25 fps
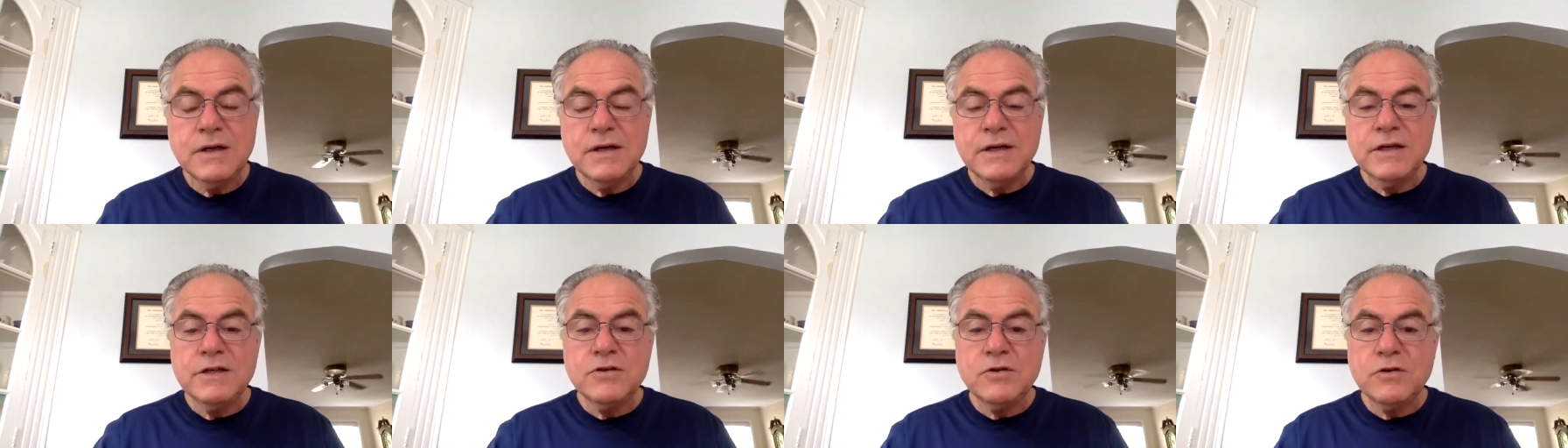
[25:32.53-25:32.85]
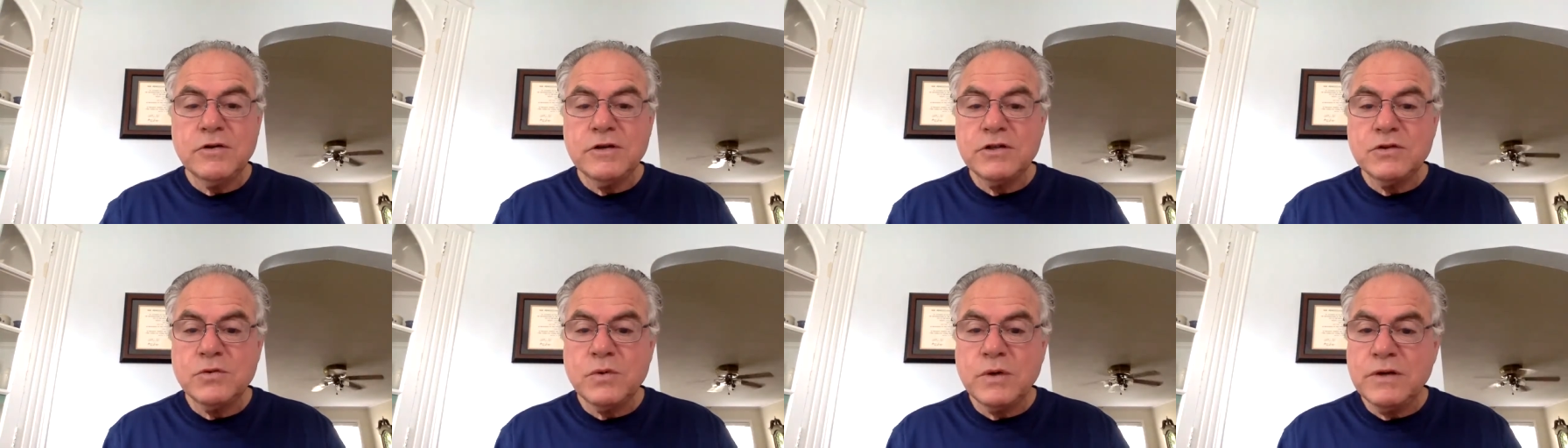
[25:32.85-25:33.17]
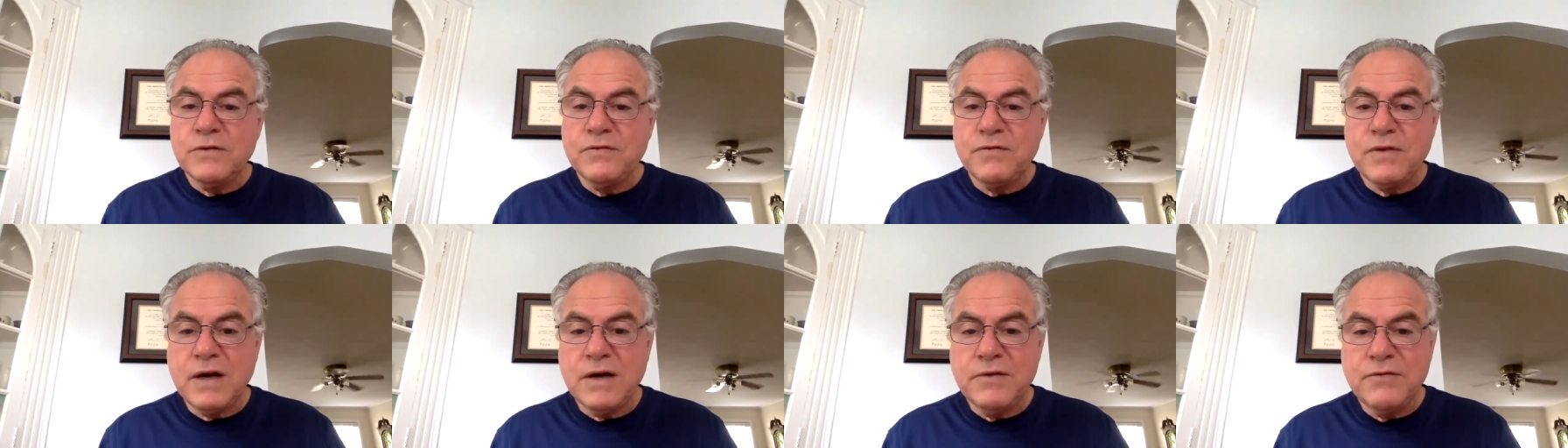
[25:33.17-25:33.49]
He's only
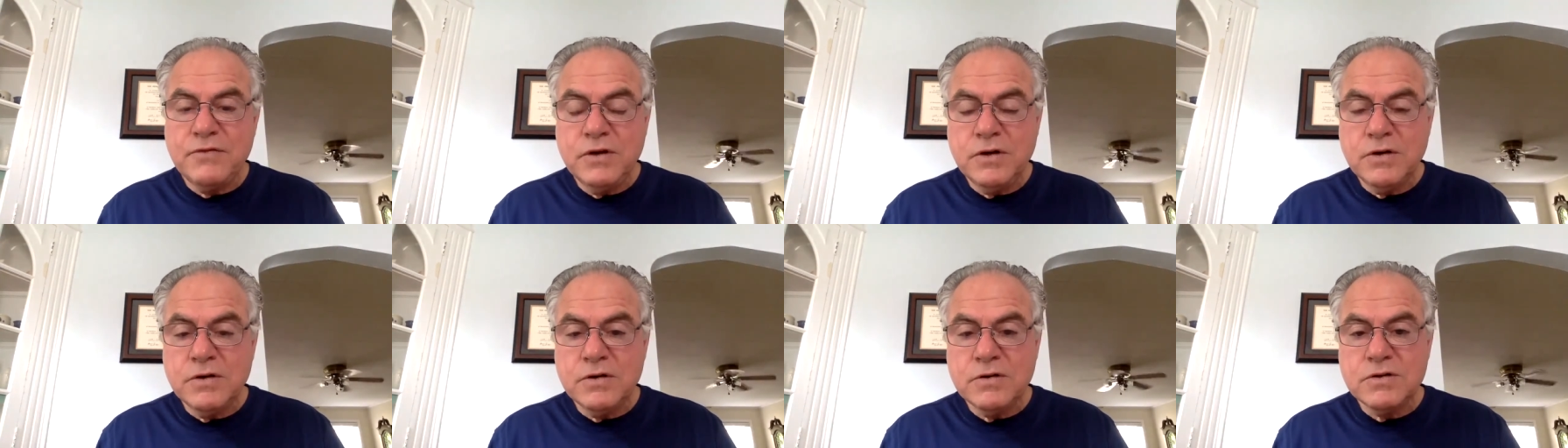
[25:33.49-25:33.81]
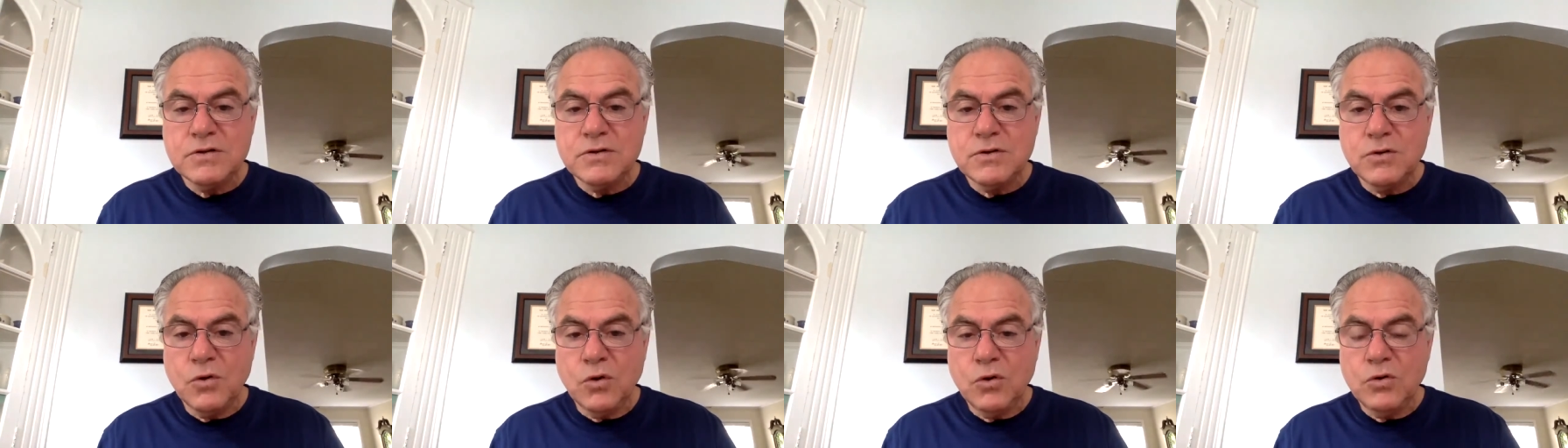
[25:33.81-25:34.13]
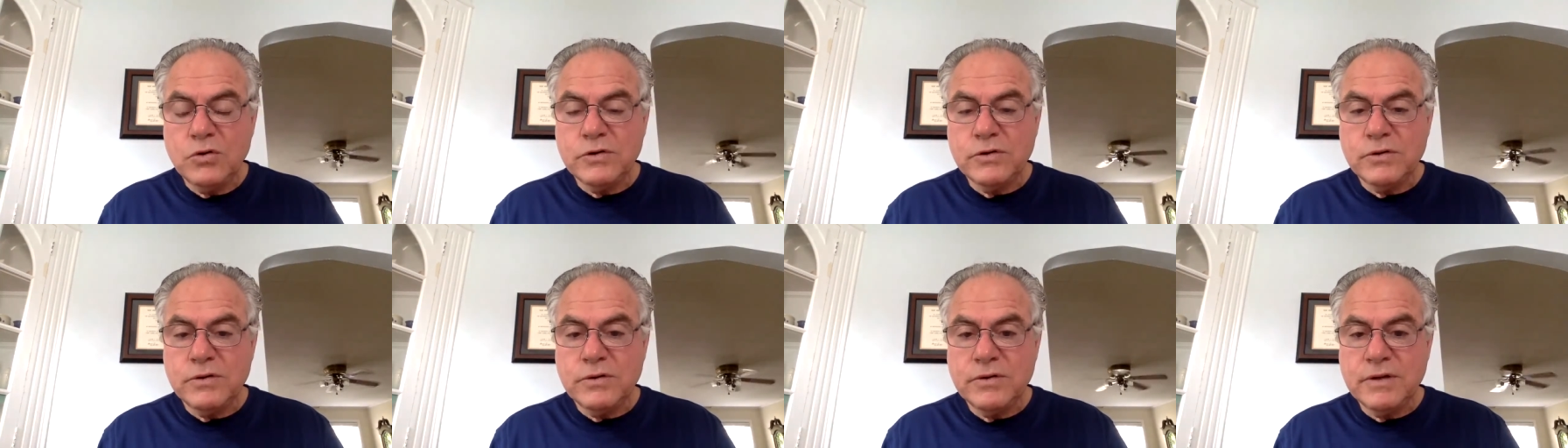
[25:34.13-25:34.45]
25 years
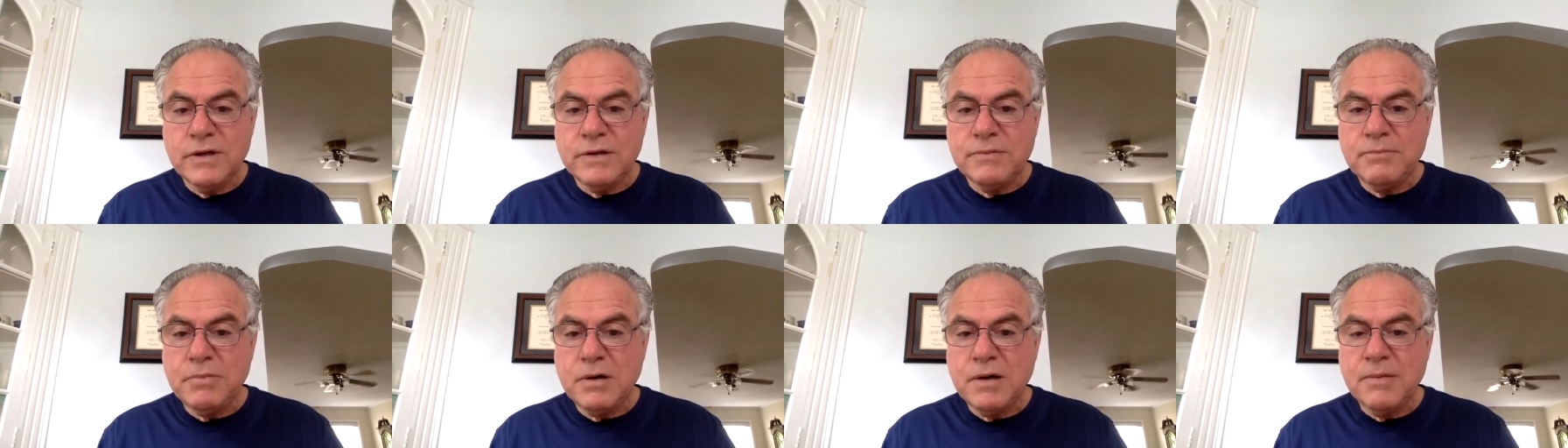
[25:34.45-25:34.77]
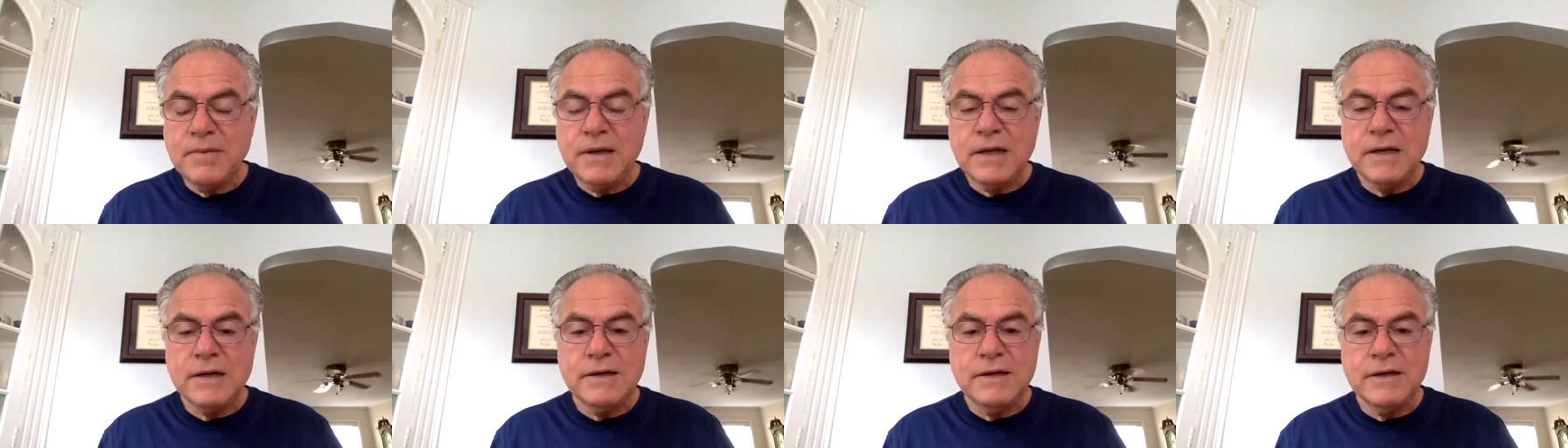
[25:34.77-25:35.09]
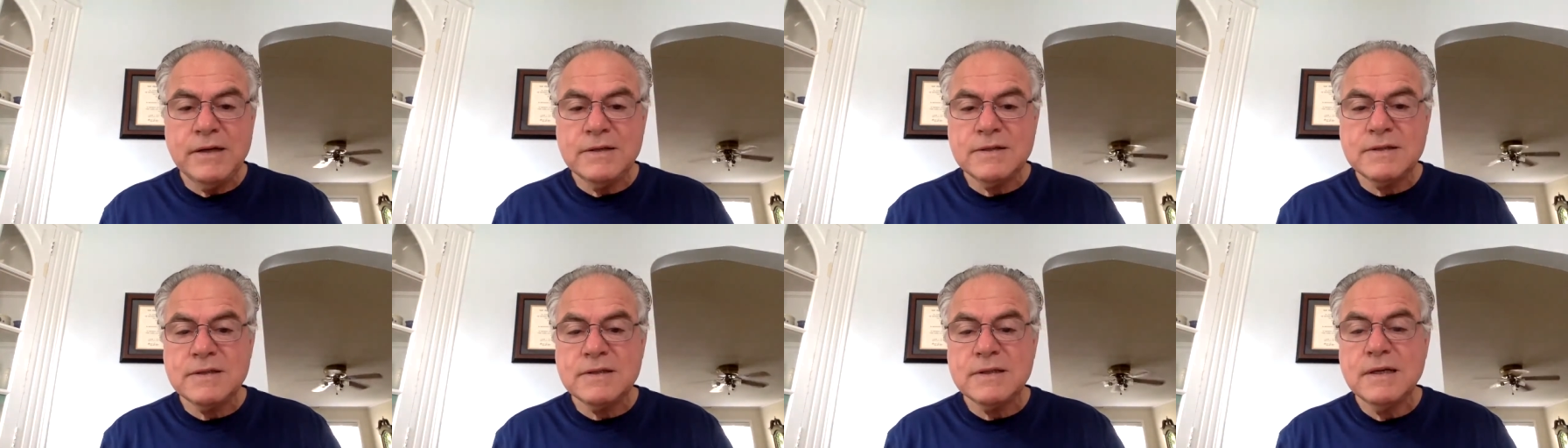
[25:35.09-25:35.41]
older than
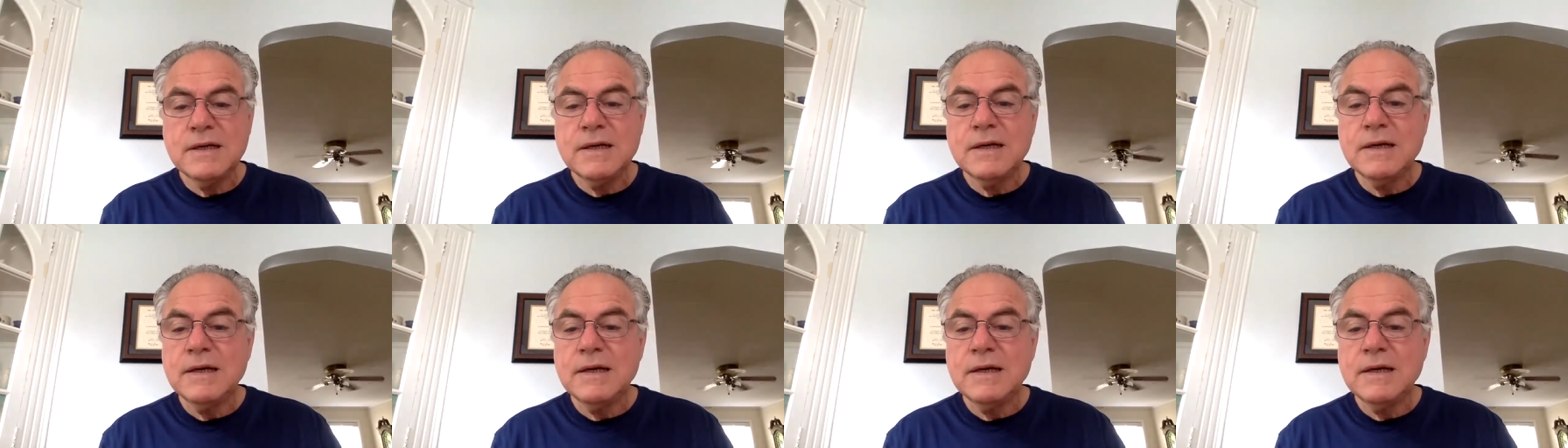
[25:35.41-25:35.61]
Parmenides,